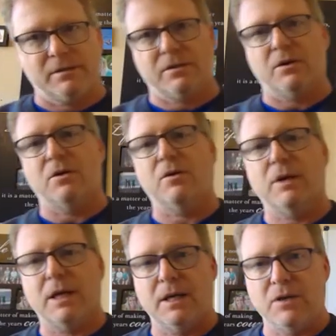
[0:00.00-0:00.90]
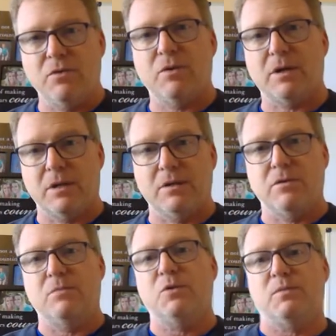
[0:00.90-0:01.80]
so uh, you are going to
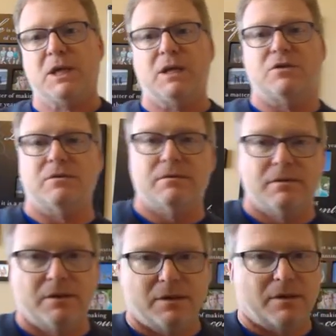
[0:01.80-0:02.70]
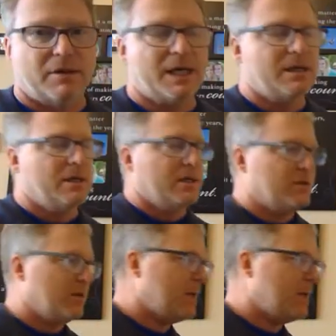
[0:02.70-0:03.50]
do the multiplication. All right. So